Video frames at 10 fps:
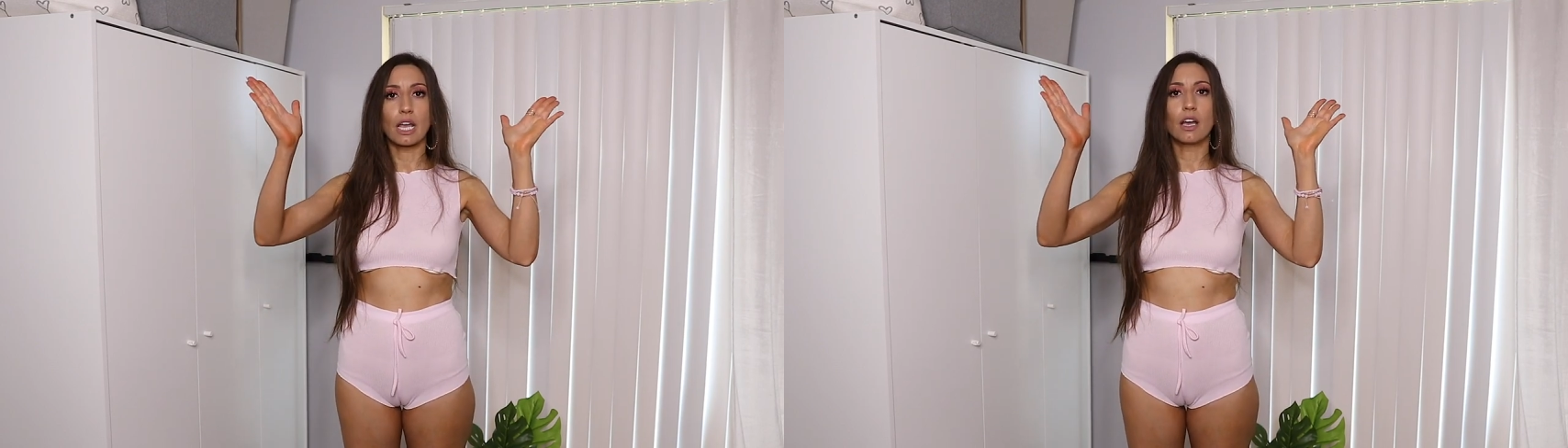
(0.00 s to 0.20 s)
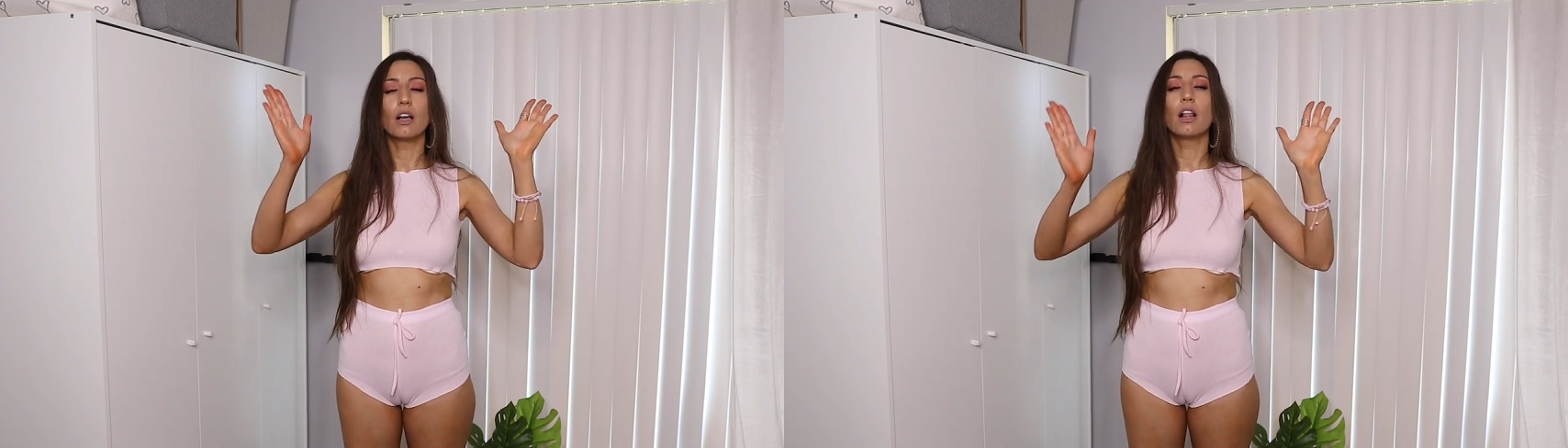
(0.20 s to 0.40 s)

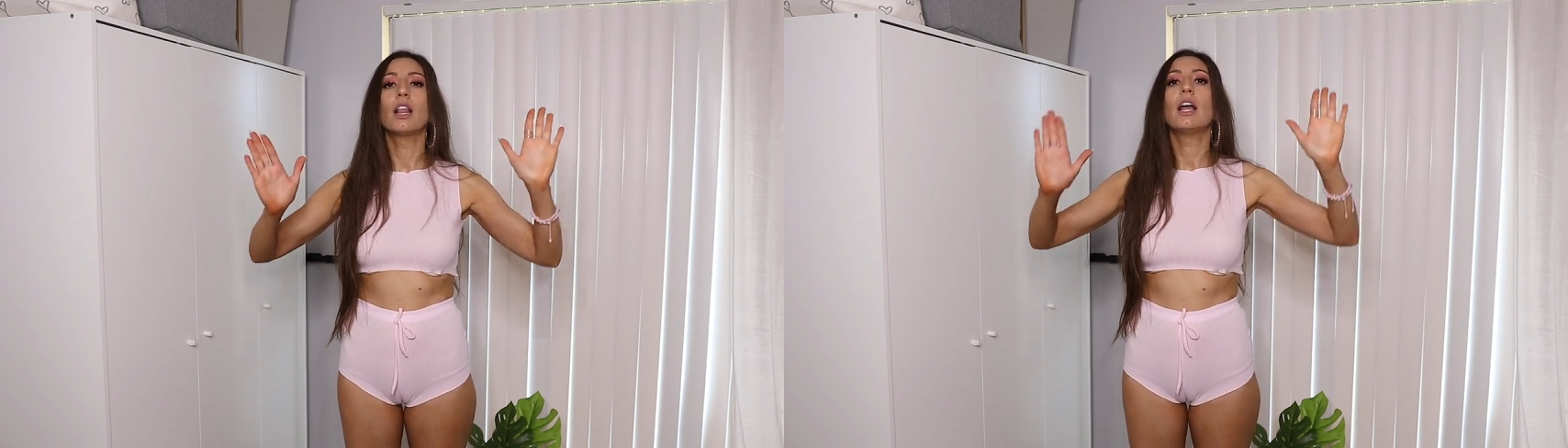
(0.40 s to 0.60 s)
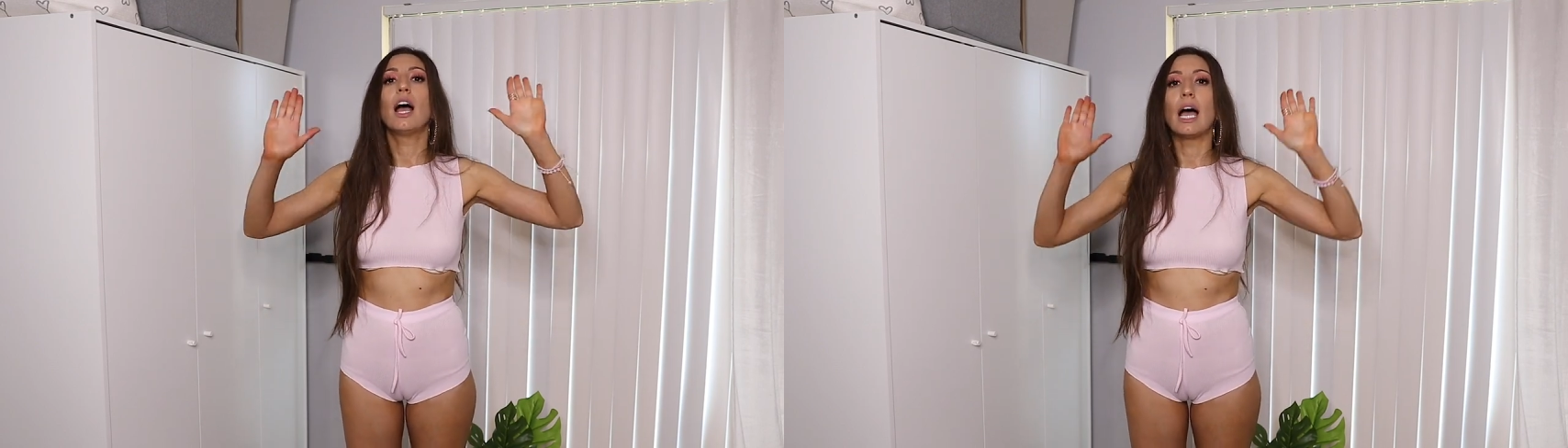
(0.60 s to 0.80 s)

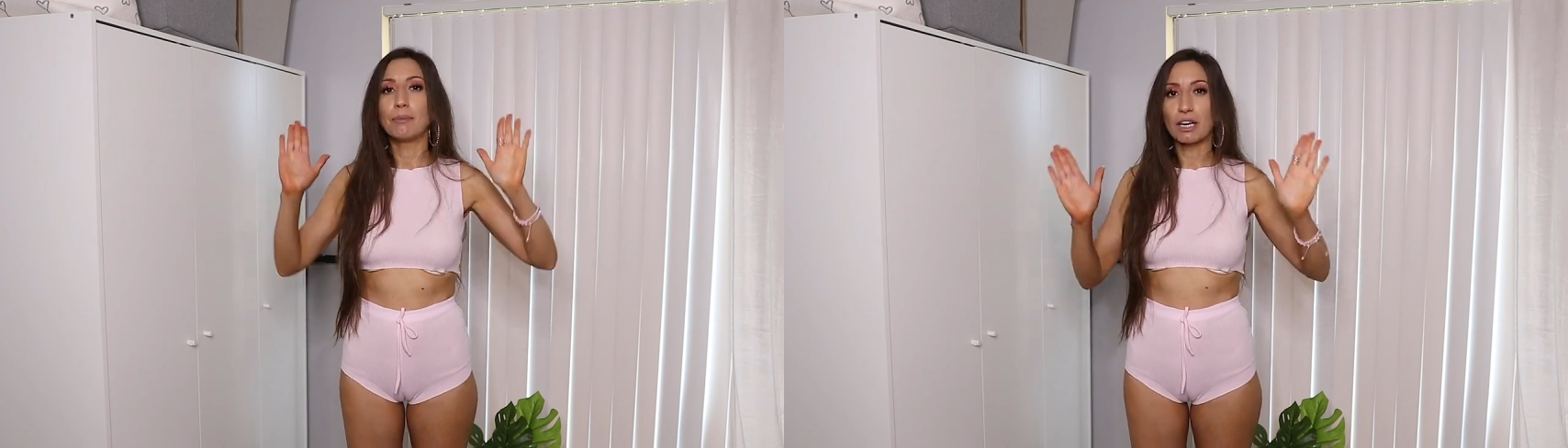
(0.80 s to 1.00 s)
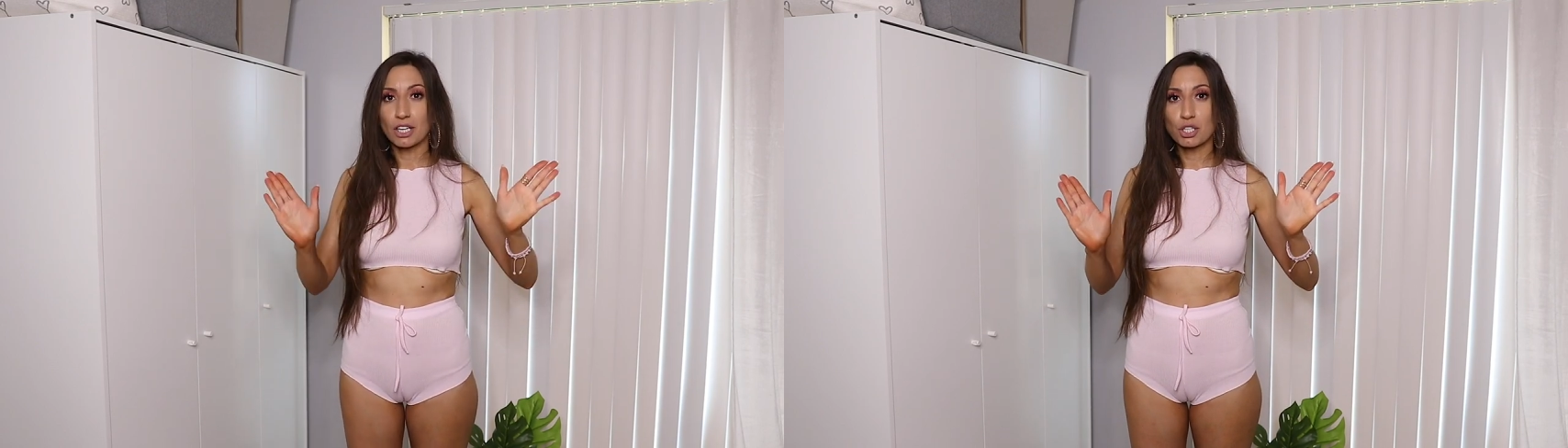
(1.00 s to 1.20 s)
angle.
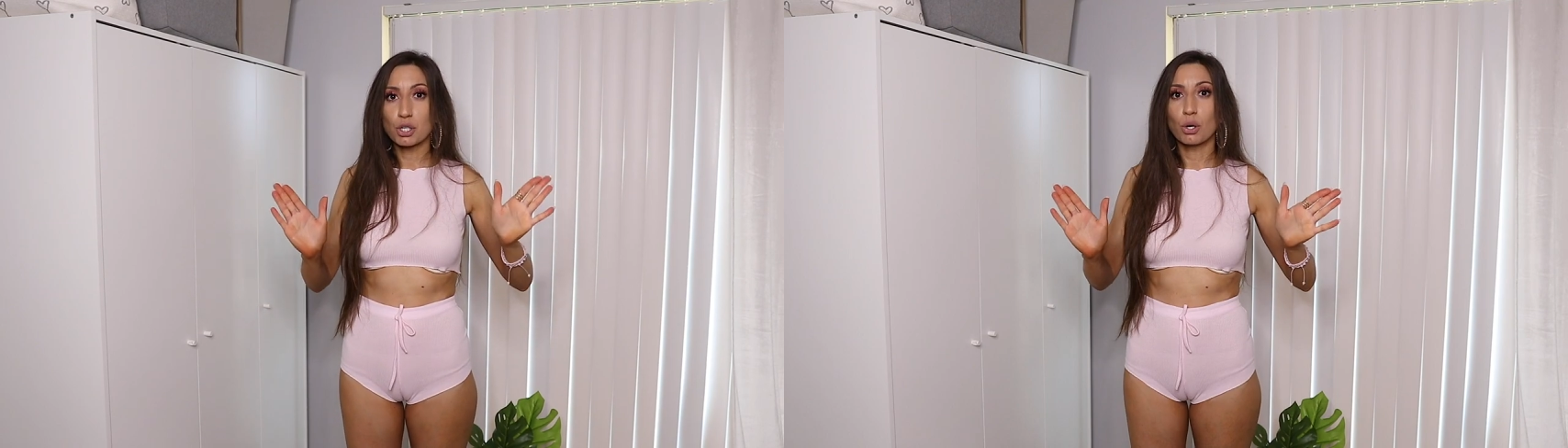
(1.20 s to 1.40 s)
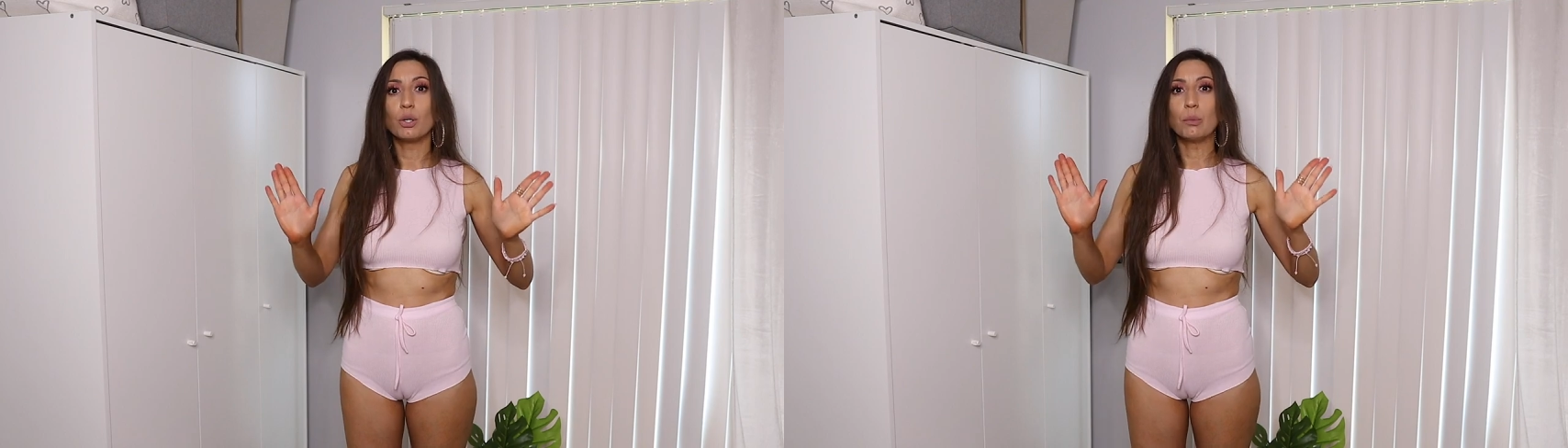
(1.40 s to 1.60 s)
I'm not gonna
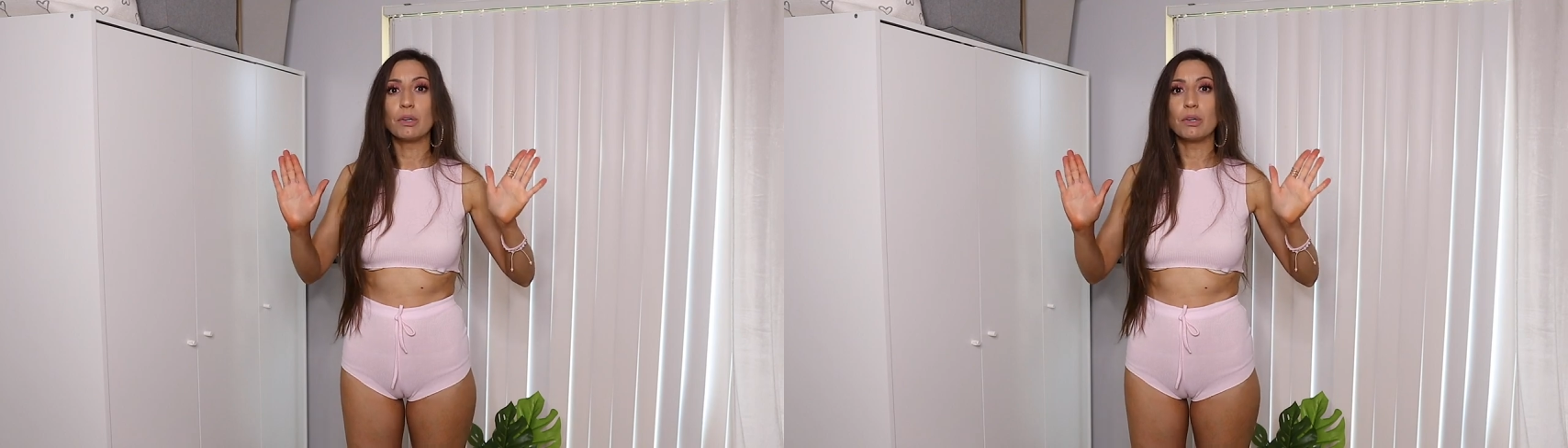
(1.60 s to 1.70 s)
show you